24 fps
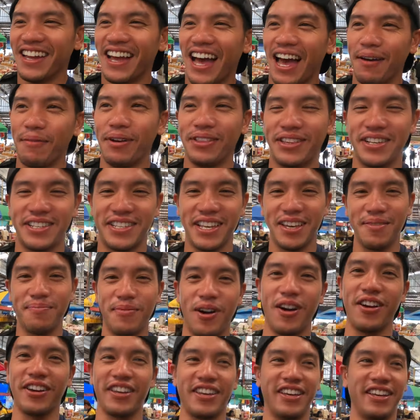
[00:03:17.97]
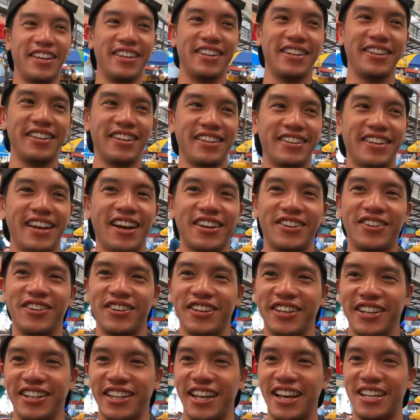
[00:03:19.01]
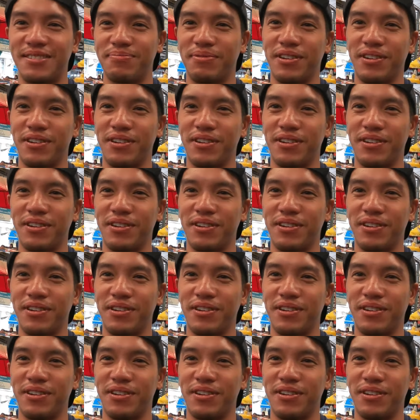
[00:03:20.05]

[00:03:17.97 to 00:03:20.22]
I meant to say market, not cooking class,